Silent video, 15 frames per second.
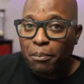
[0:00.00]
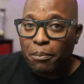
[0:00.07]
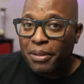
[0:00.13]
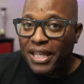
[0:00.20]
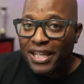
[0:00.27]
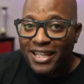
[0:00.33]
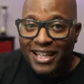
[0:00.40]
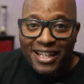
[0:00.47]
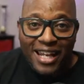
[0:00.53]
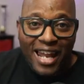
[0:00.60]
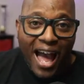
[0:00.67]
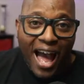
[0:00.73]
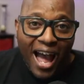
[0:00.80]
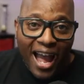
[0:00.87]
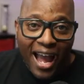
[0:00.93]
being in
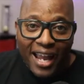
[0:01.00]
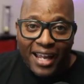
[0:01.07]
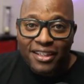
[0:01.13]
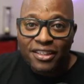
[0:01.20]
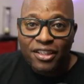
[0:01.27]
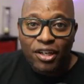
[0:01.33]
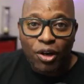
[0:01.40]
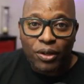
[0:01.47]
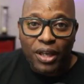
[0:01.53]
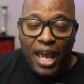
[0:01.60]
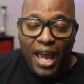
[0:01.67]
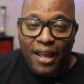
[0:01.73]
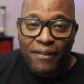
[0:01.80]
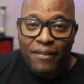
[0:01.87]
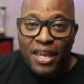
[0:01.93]
line.
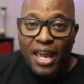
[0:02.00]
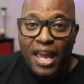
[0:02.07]
Okay.